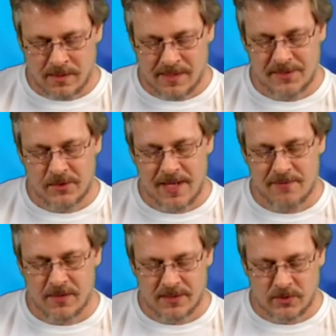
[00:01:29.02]
I do
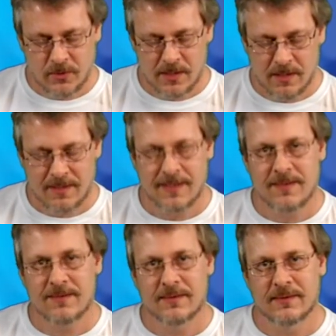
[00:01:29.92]
have our Twitter
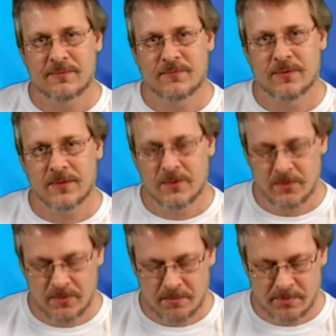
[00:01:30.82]
account eh, for the
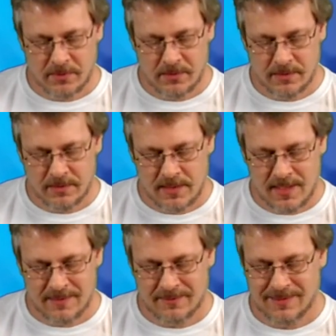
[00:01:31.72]
Guru Brew, and
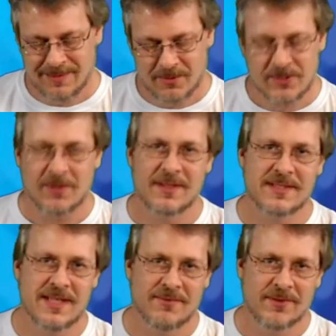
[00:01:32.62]
uh, it was only
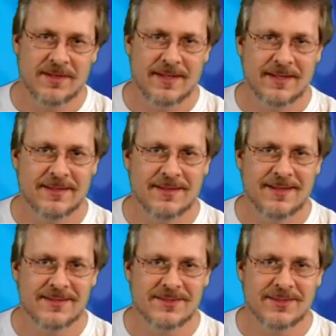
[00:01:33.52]

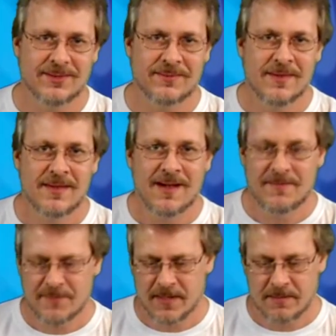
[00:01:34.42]
$7.99, so
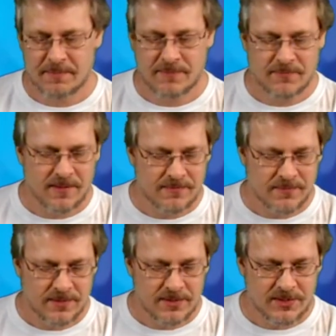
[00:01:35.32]
I figured it'd be fun
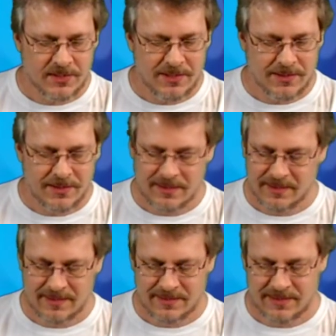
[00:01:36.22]
for the show,
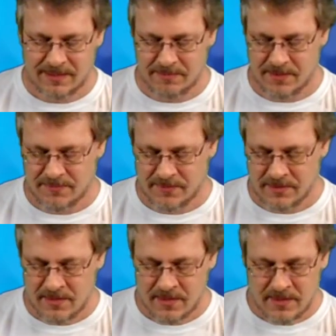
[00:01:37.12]
and it, seemed
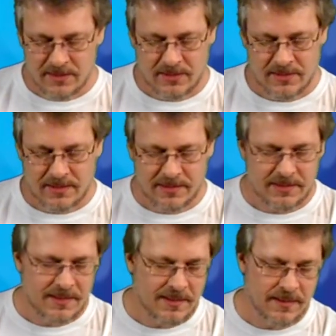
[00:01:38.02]
different. So let's get
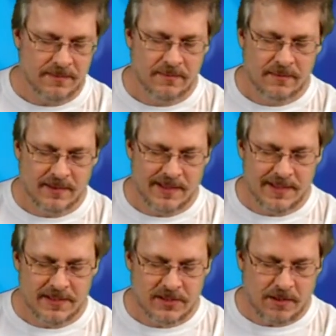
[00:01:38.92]
started.
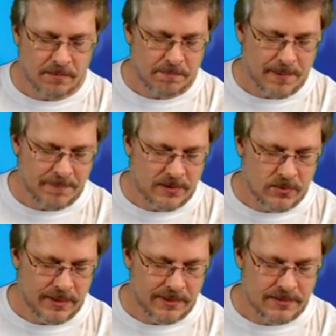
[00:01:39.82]
Again, it's called Puppy
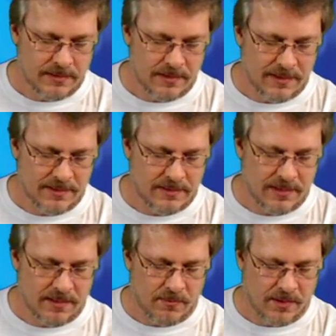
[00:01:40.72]
Tweets. It
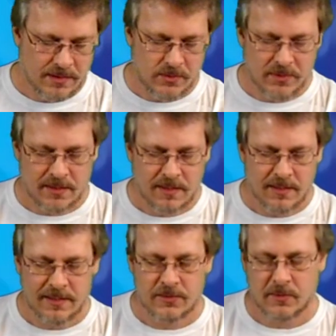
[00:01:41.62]
uh, works with
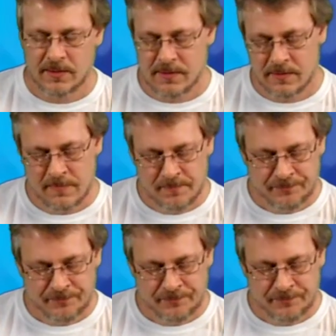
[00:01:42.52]
online Twitter.